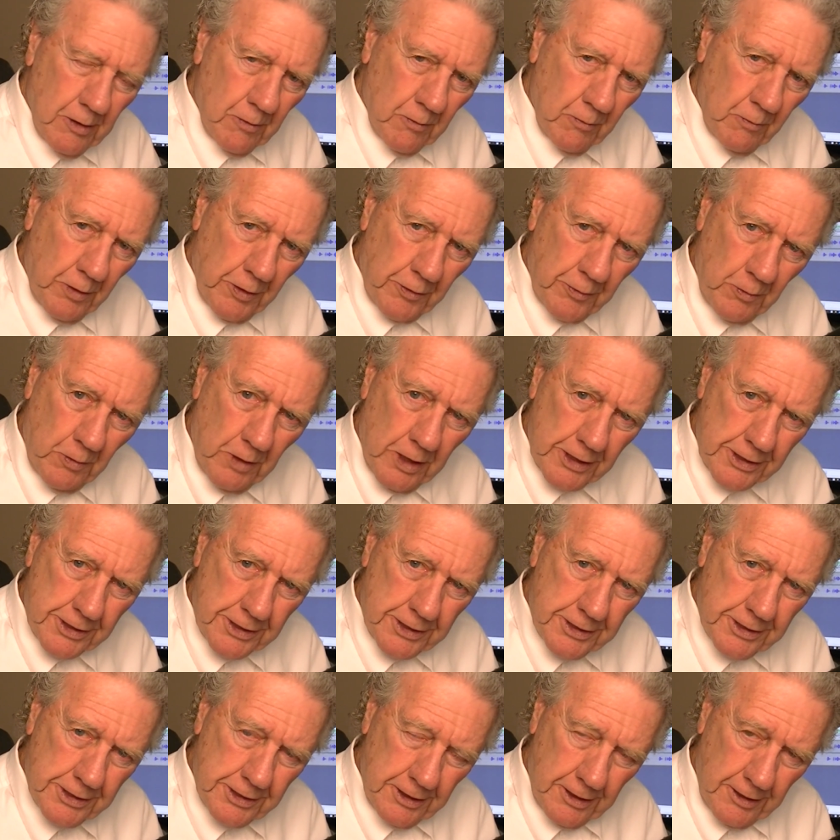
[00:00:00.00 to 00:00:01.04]
with
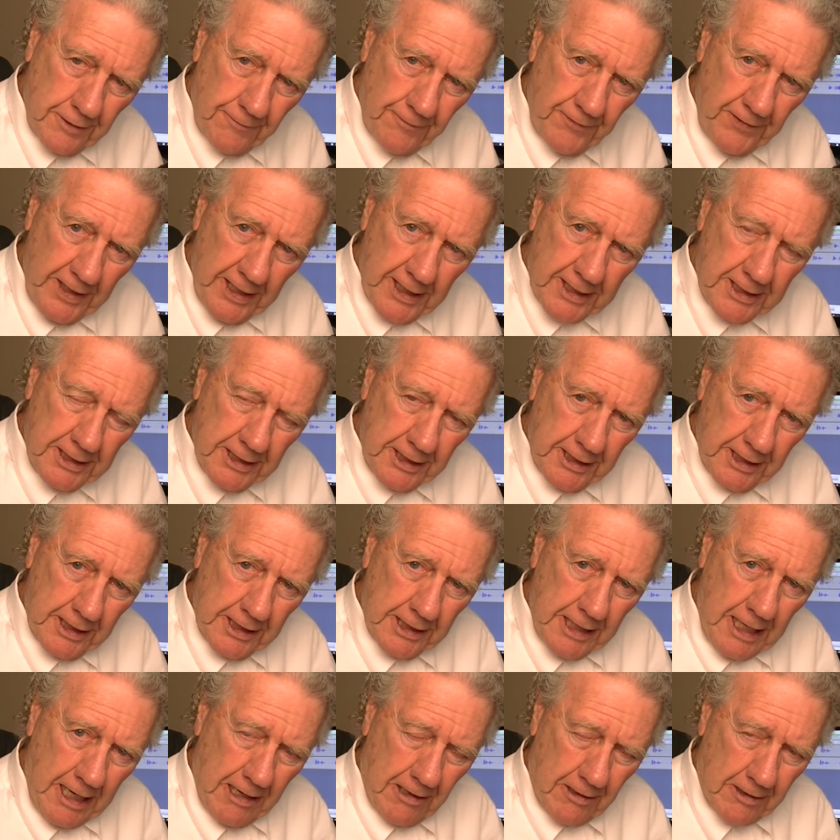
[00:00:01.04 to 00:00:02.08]
what's
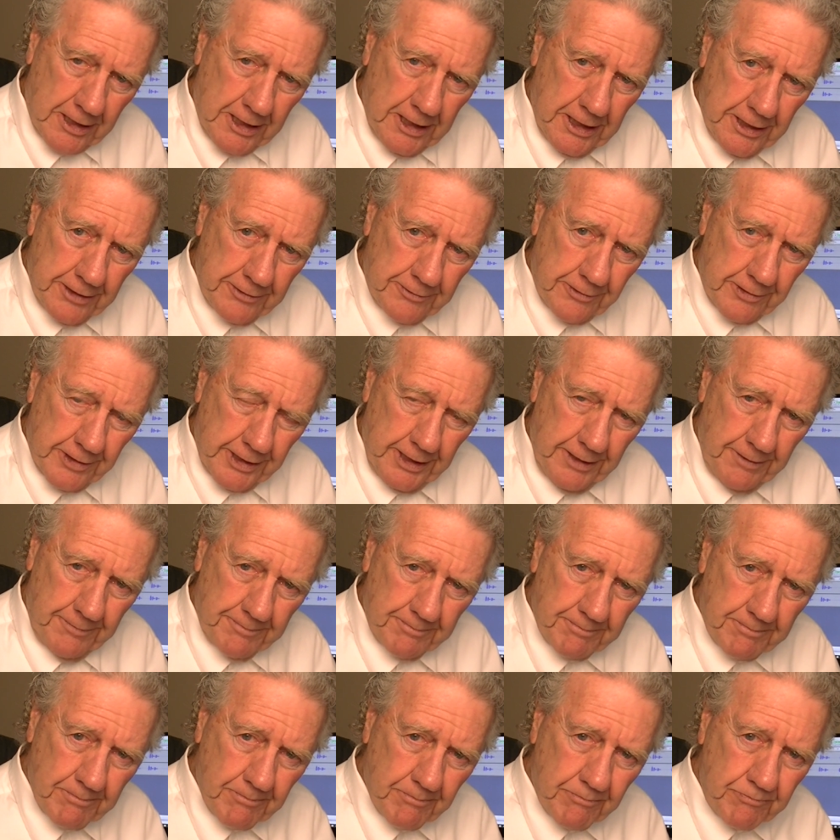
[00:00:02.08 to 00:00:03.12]
affecting our country
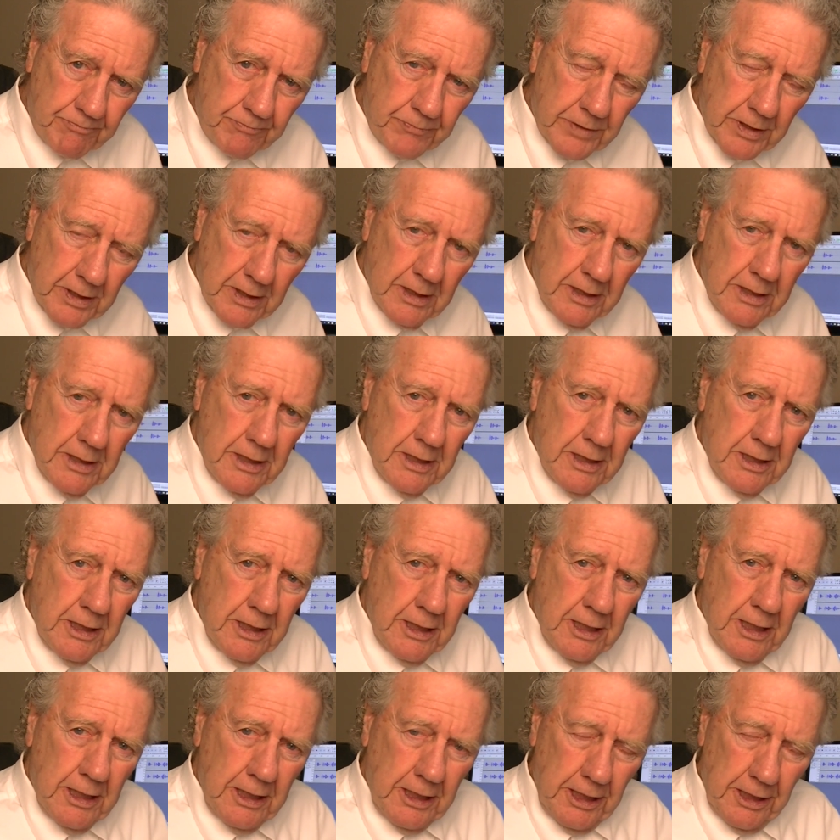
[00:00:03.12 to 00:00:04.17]

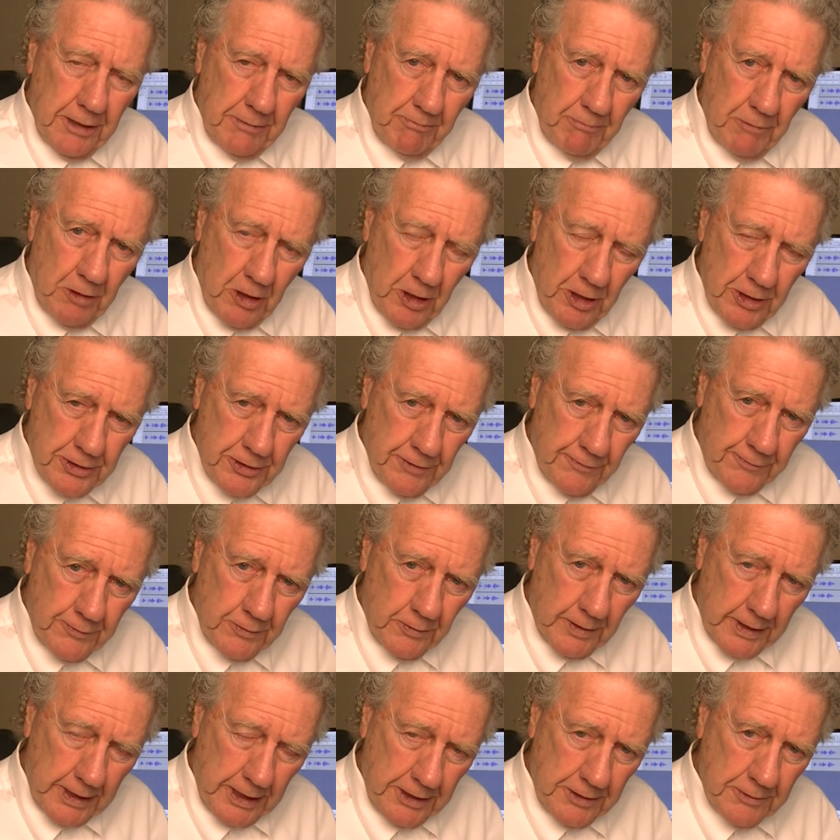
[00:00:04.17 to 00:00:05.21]
in March of
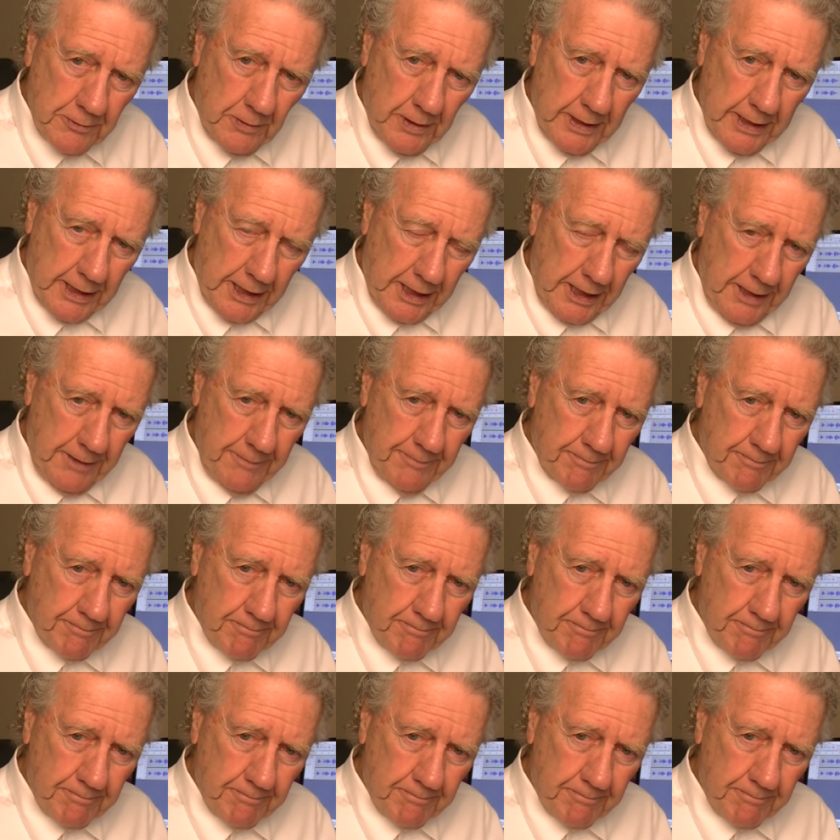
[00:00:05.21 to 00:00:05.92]
2020.